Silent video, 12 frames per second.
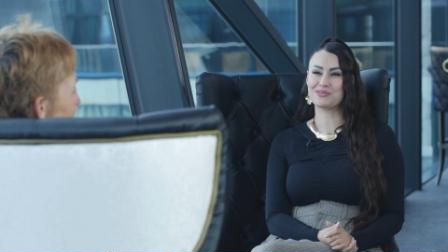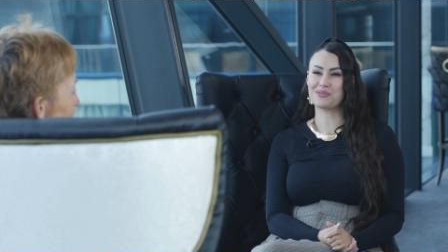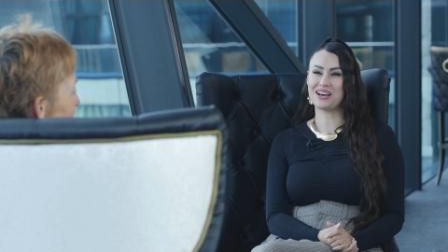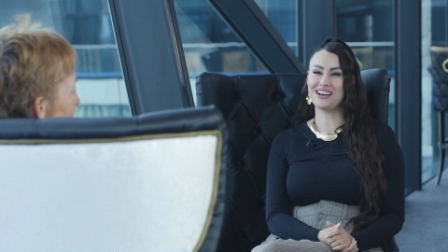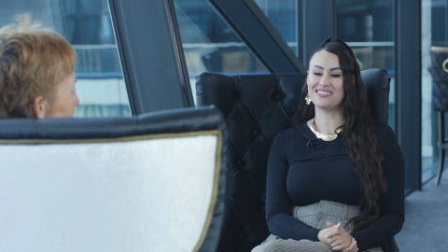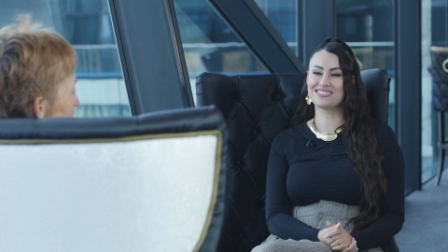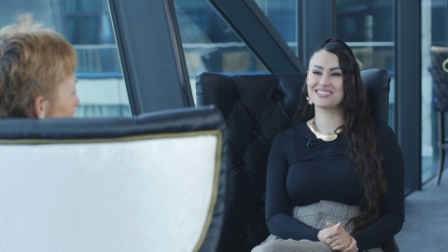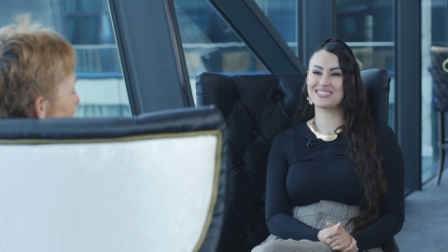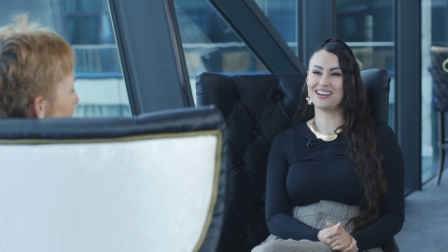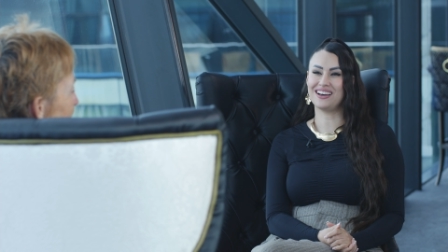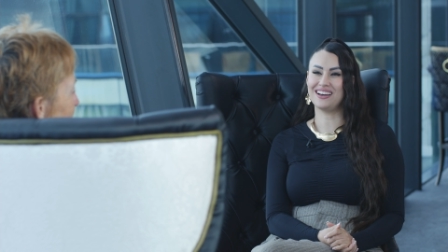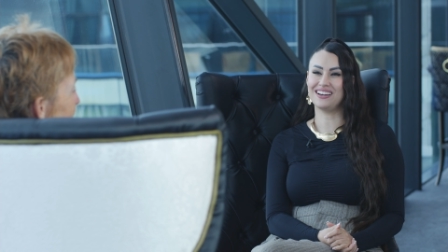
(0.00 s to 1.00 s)
well. So
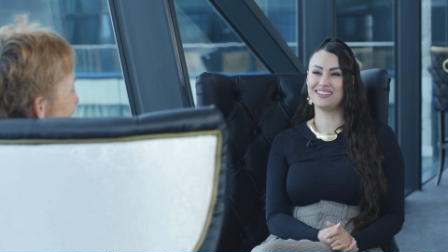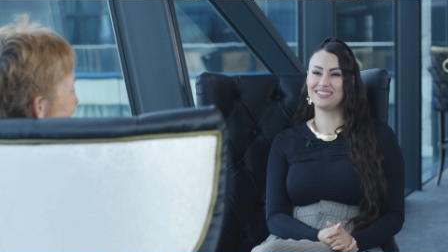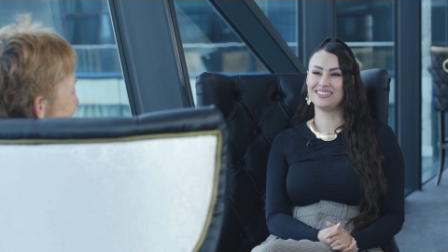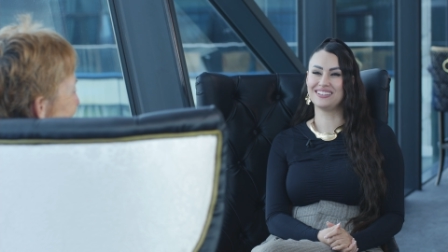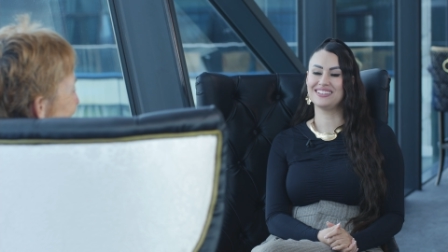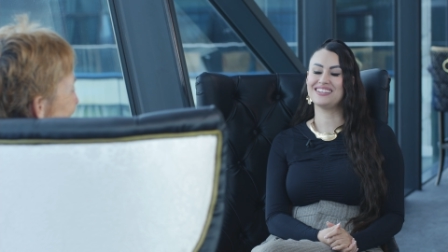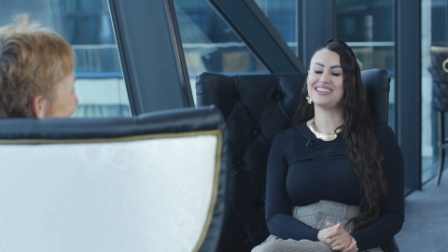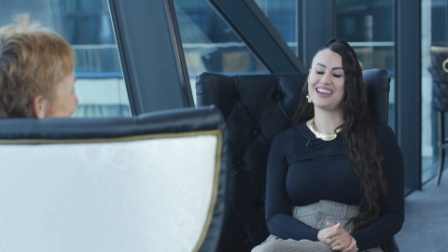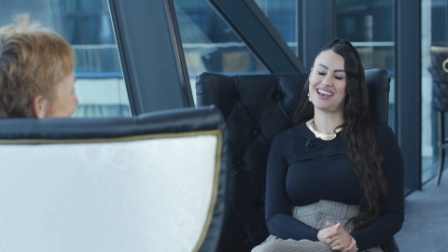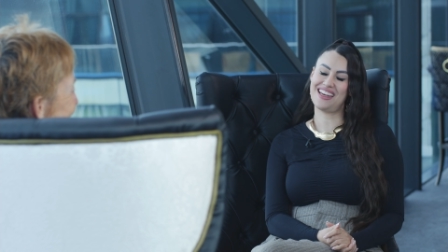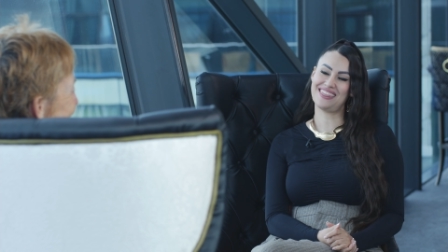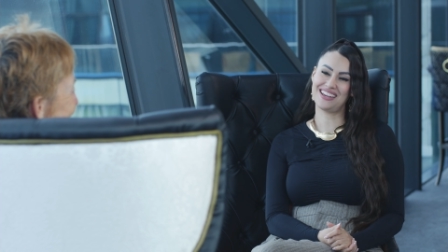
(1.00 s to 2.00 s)

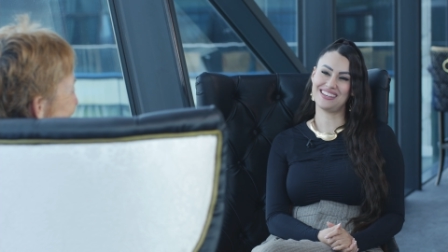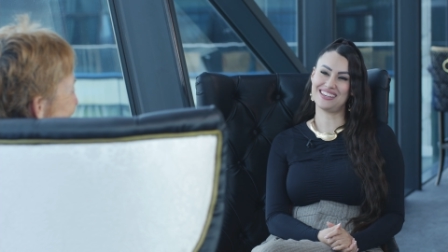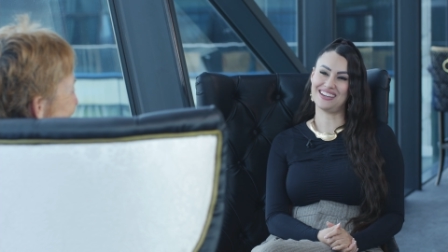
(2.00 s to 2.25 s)
yeah, thank you.